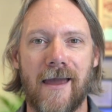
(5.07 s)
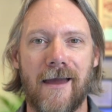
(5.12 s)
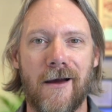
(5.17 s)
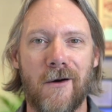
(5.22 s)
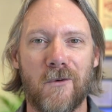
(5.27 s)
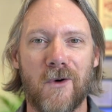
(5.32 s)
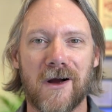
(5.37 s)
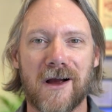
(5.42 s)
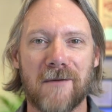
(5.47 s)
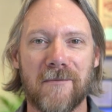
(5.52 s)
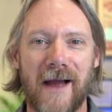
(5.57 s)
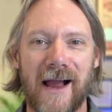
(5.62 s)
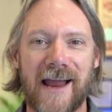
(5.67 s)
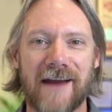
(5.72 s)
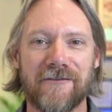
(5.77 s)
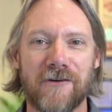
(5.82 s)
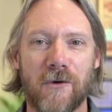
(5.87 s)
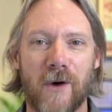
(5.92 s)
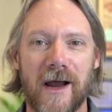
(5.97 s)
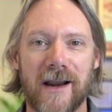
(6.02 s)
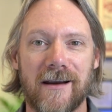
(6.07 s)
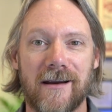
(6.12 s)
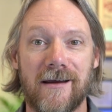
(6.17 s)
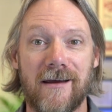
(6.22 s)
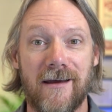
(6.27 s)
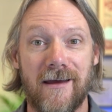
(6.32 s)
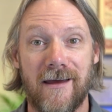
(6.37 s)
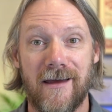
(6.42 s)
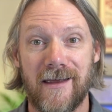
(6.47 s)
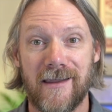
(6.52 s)
Welcome back everyone.
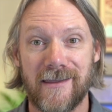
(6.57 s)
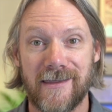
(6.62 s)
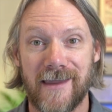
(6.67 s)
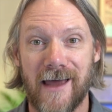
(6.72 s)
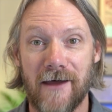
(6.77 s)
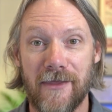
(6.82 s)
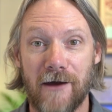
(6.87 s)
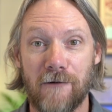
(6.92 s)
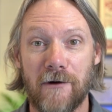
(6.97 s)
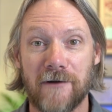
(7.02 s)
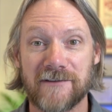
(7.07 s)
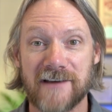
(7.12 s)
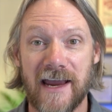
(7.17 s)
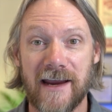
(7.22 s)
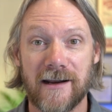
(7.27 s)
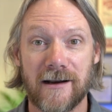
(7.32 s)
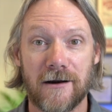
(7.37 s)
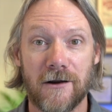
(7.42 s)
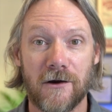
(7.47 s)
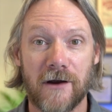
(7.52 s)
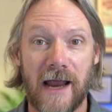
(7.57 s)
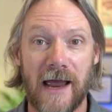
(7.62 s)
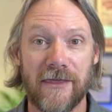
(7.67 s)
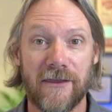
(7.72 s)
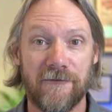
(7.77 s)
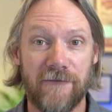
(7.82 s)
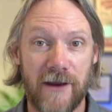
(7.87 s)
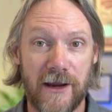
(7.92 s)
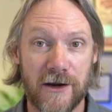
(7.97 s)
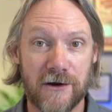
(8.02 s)
Now that we've taken a look at the
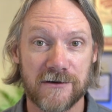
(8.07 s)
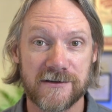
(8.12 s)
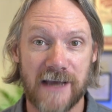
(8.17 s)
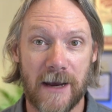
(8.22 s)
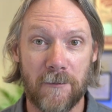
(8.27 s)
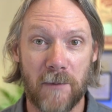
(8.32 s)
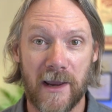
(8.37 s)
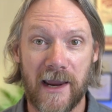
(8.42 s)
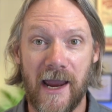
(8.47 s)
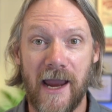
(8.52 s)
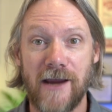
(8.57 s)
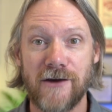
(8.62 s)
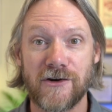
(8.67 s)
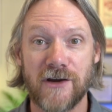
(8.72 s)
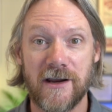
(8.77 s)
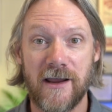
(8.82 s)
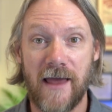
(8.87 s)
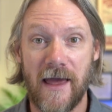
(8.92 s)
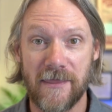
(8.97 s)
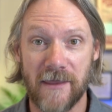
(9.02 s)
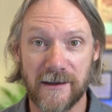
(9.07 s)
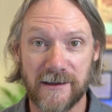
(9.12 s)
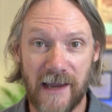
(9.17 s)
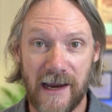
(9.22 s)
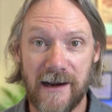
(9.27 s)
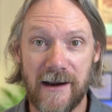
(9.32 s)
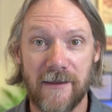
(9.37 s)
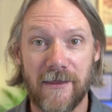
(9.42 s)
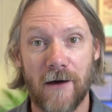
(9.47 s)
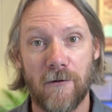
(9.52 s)
vehicle's application and the
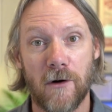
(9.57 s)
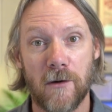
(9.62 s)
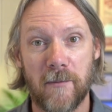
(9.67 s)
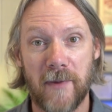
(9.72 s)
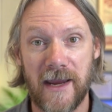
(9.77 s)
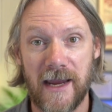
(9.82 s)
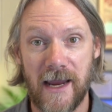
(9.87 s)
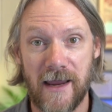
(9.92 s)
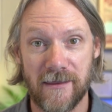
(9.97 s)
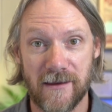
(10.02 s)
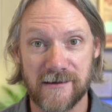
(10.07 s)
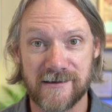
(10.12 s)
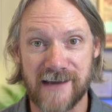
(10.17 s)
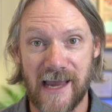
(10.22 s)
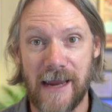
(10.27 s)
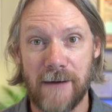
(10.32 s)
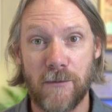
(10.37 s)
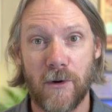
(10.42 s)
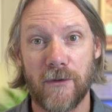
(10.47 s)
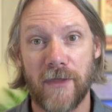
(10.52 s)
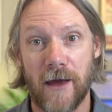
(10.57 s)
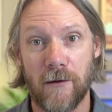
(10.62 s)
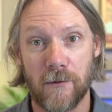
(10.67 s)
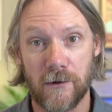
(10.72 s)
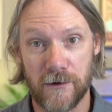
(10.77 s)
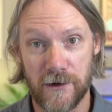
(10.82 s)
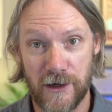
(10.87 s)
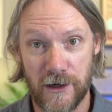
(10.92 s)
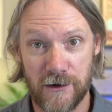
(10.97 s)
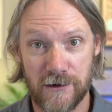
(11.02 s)
data that will be in the table that
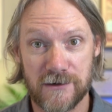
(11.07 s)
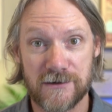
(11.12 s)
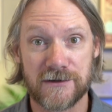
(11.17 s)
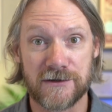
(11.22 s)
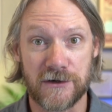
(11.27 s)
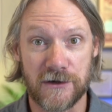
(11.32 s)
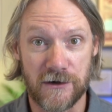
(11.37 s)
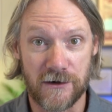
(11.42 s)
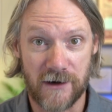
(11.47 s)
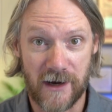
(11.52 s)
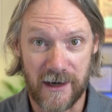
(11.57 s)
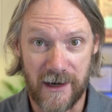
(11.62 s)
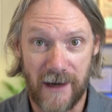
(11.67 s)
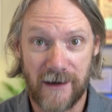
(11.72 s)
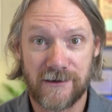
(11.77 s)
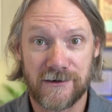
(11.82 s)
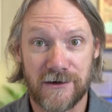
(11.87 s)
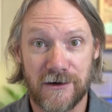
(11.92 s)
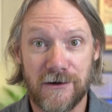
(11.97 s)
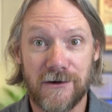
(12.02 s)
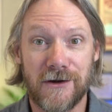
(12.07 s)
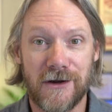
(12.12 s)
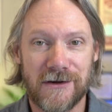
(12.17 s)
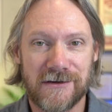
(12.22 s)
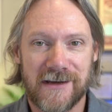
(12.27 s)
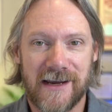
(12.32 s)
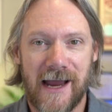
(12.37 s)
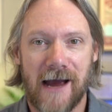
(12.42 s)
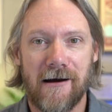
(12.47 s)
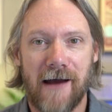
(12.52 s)
we'll use to connect to
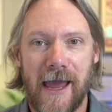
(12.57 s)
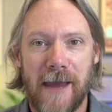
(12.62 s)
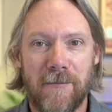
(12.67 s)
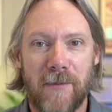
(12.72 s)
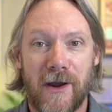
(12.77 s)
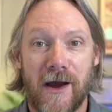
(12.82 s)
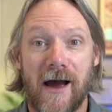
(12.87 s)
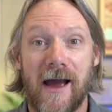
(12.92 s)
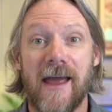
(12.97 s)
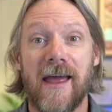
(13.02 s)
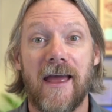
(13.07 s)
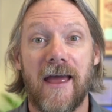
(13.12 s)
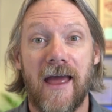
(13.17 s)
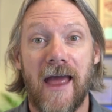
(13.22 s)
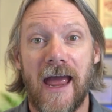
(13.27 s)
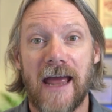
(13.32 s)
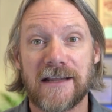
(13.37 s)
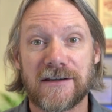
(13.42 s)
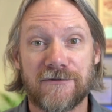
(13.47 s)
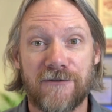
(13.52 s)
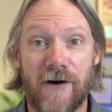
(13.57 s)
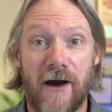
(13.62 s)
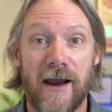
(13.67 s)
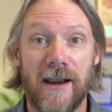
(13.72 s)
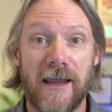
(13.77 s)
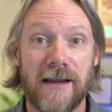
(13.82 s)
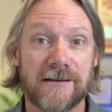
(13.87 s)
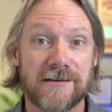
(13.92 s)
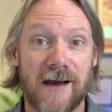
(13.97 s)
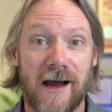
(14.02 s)
using our API, it's
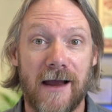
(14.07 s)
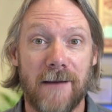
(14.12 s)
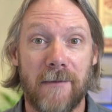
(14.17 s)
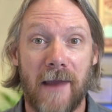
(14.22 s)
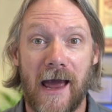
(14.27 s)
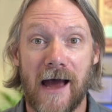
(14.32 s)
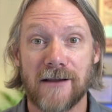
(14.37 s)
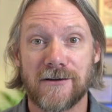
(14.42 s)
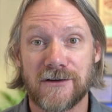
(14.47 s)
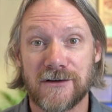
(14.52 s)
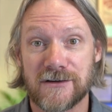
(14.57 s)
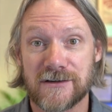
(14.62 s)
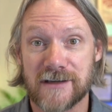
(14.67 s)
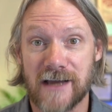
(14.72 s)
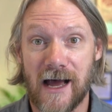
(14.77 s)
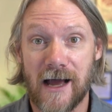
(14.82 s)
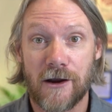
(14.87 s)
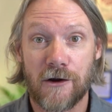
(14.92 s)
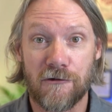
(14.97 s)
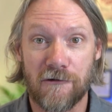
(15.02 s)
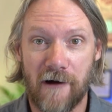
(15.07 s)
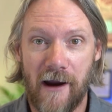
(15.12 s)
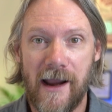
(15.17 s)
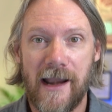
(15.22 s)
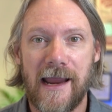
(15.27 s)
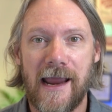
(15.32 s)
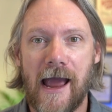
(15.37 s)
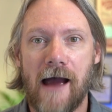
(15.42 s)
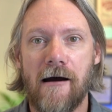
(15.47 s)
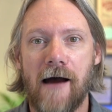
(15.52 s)
finally time now to start
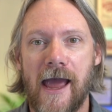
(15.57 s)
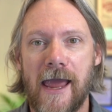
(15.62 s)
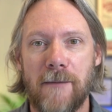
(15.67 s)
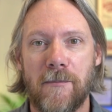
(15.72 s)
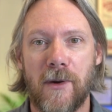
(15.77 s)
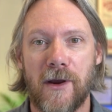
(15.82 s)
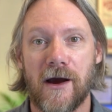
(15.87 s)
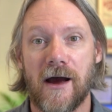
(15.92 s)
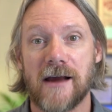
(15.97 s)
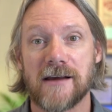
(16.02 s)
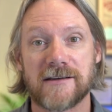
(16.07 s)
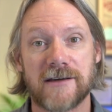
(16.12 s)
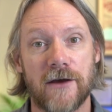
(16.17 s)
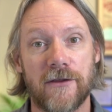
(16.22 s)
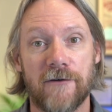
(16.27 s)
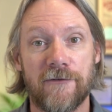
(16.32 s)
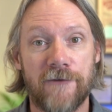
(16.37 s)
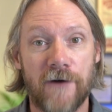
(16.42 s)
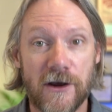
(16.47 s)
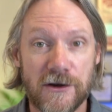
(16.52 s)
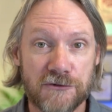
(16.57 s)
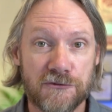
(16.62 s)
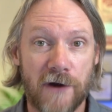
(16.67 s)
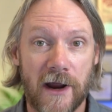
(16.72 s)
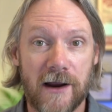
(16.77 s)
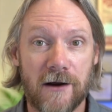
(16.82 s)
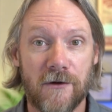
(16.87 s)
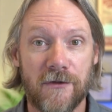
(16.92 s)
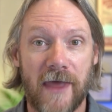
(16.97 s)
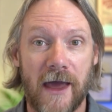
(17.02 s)
creating our API. So the first
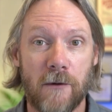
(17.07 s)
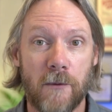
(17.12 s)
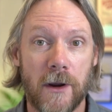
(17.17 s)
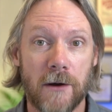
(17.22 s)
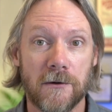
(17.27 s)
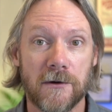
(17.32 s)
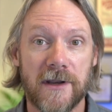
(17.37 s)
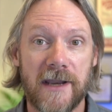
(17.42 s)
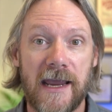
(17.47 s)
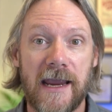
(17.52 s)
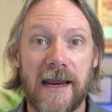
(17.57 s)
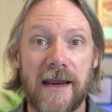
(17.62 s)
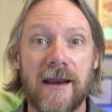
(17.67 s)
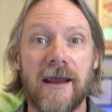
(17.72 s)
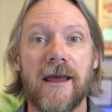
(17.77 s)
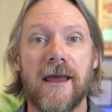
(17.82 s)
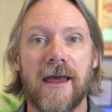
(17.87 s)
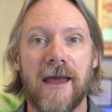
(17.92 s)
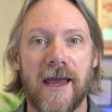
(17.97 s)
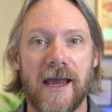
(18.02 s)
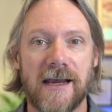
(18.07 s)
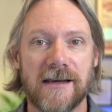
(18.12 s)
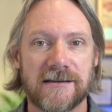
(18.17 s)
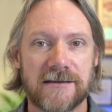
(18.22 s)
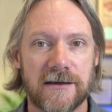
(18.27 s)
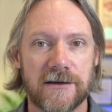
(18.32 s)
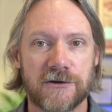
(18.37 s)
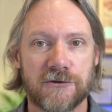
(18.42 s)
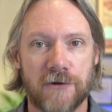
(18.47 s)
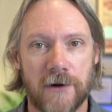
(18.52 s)
record that we will need is
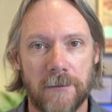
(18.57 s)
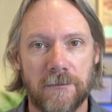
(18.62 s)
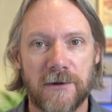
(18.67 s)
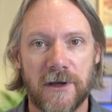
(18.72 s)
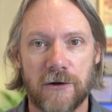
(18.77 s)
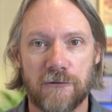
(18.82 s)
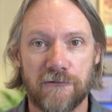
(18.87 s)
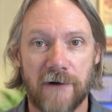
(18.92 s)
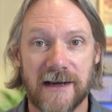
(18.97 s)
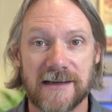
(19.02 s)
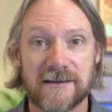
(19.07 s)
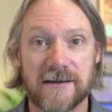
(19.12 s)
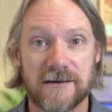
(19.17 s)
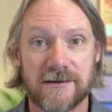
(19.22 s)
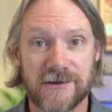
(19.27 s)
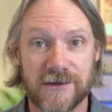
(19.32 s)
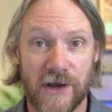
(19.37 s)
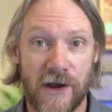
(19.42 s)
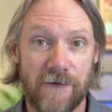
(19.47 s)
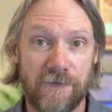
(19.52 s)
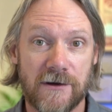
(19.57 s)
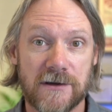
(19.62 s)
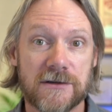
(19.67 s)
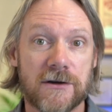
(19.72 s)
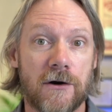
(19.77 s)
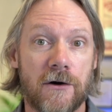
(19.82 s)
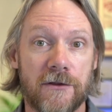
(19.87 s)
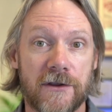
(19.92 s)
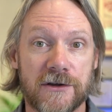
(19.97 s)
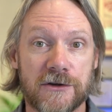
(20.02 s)
the scripted REST service
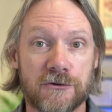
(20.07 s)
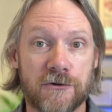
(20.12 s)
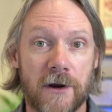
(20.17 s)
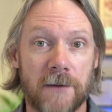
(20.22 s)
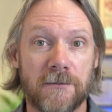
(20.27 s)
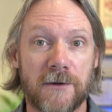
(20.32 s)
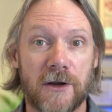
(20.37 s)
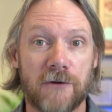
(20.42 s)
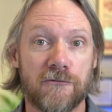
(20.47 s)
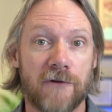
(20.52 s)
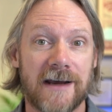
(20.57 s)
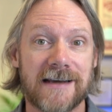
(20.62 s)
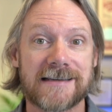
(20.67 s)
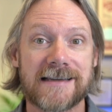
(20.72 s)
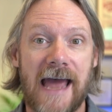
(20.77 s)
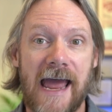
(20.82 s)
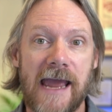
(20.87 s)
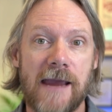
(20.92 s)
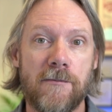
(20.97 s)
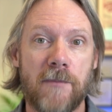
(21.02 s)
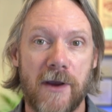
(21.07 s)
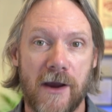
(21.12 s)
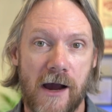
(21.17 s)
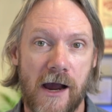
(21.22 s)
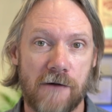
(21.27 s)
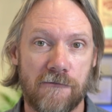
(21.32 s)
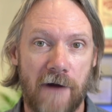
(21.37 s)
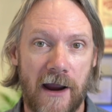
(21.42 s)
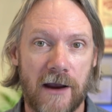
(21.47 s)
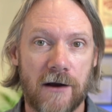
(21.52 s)
or the scripted REST
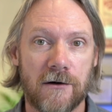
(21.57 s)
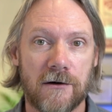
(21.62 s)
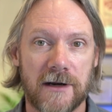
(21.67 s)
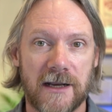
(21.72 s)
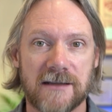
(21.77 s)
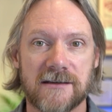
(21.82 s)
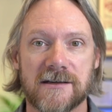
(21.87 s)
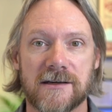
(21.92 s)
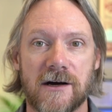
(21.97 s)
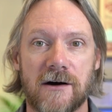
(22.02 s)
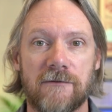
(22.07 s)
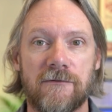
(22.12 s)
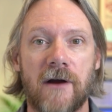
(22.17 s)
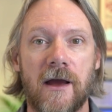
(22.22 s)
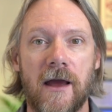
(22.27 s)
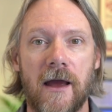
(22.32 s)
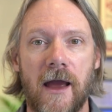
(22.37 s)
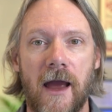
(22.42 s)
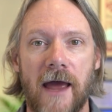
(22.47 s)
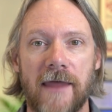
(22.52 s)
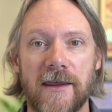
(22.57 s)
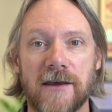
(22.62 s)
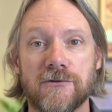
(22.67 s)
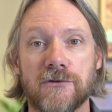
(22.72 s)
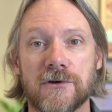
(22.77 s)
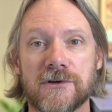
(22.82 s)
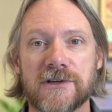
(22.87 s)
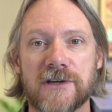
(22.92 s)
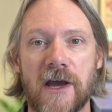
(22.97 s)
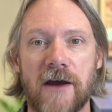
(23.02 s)
API record itself. And this
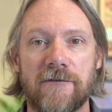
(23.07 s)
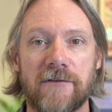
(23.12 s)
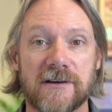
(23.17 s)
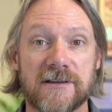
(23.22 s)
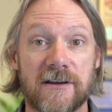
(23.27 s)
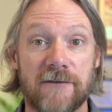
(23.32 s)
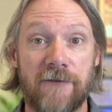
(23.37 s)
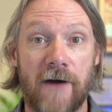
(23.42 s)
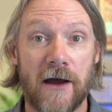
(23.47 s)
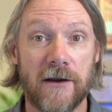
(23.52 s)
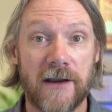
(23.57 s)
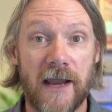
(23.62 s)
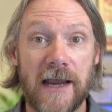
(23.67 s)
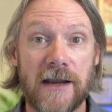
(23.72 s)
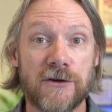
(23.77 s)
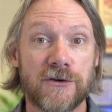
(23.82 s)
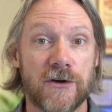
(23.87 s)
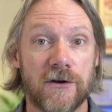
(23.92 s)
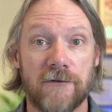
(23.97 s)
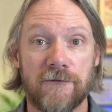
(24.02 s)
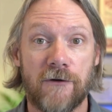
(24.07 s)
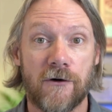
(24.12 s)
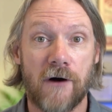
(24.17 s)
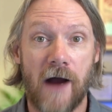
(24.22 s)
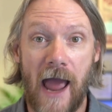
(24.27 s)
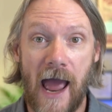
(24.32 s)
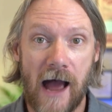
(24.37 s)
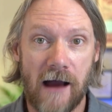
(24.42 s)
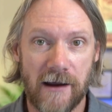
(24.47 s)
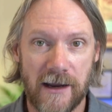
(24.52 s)
will serve as the foundation for
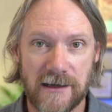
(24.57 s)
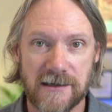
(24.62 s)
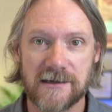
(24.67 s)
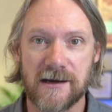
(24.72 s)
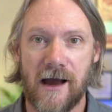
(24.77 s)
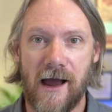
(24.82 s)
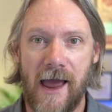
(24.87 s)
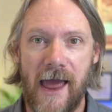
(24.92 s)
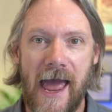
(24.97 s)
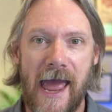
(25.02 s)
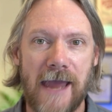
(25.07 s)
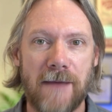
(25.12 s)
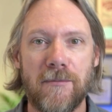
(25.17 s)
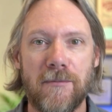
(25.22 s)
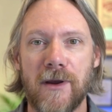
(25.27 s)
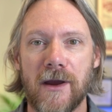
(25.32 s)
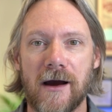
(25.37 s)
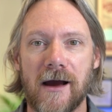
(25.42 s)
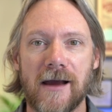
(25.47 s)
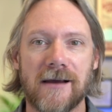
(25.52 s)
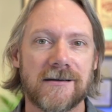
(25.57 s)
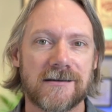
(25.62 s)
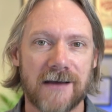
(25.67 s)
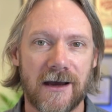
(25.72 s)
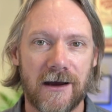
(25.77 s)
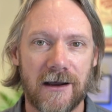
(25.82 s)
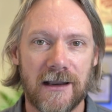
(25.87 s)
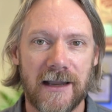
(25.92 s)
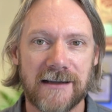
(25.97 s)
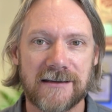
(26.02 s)
our entire API.
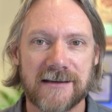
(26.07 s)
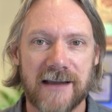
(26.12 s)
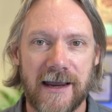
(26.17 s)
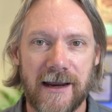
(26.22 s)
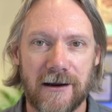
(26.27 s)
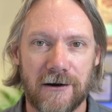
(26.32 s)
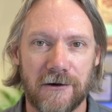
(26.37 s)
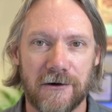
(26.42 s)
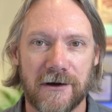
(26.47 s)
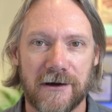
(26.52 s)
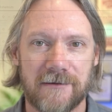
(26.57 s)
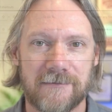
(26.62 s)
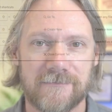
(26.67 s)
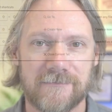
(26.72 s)
So let's take a look.